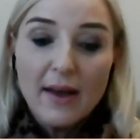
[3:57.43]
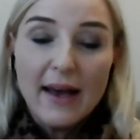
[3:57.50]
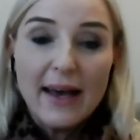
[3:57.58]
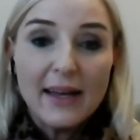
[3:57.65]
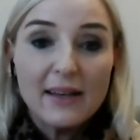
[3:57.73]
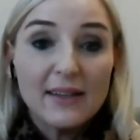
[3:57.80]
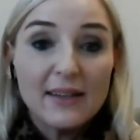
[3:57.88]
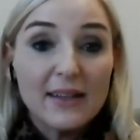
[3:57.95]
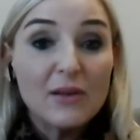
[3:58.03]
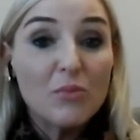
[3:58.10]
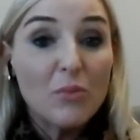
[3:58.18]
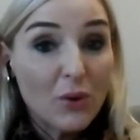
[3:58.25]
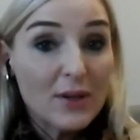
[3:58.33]
and
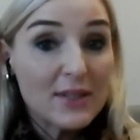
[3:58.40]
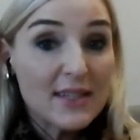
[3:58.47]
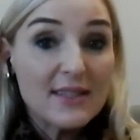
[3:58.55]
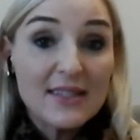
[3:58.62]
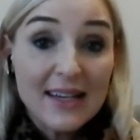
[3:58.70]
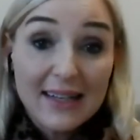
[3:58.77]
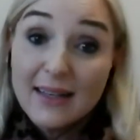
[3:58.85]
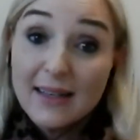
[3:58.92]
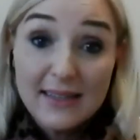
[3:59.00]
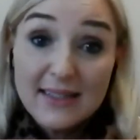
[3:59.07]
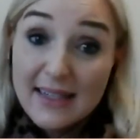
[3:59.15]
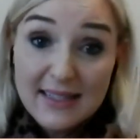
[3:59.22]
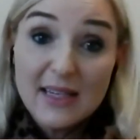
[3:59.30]
in boys,
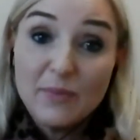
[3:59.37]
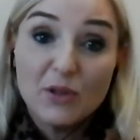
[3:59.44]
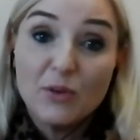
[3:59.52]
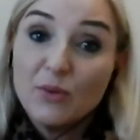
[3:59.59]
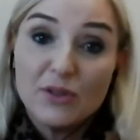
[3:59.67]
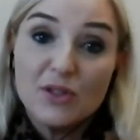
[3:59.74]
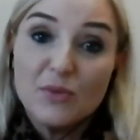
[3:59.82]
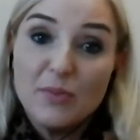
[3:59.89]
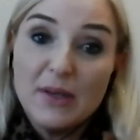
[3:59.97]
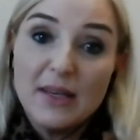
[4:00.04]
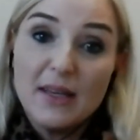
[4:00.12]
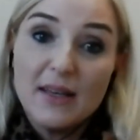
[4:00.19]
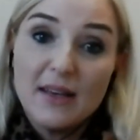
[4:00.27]
it's acceptable to
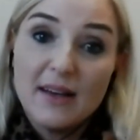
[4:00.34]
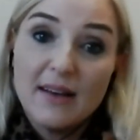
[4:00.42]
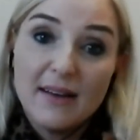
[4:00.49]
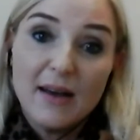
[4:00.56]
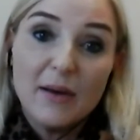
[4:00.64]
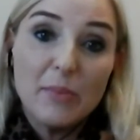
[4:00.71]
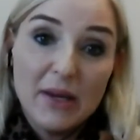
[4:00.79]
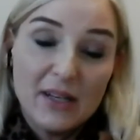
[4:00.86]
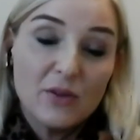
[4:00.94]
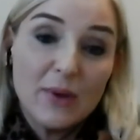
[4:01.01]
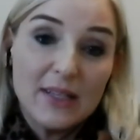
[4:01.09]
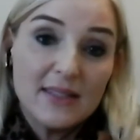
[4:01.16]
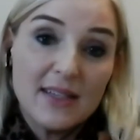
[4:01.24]
be a
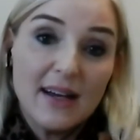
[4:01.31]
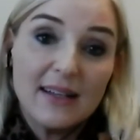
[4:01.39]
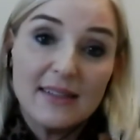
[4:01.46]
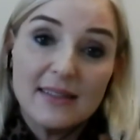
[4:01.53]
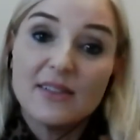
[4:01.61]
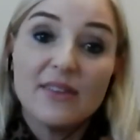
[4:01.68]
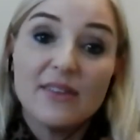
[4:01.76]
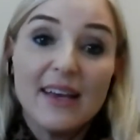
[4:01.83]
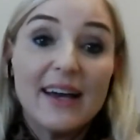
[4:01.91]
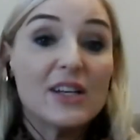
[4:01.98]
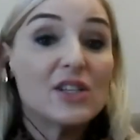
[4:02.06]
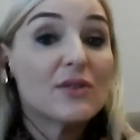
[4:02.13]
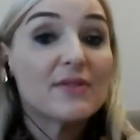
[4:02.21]
bedwetter until the
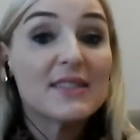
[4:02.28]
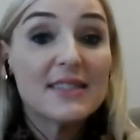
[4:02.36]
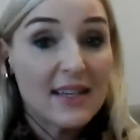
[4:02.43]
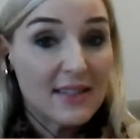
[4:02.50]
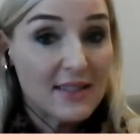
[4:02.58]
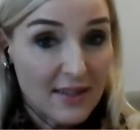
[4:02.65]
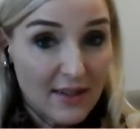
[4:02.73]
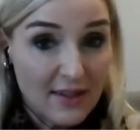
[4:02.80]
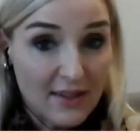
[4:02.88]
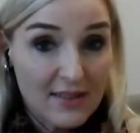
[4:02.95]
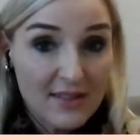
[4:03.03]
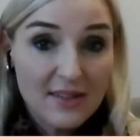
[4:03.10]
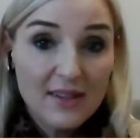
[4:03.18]
age of 6
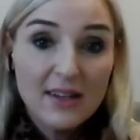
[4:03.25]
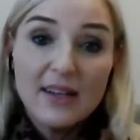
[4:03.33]
years.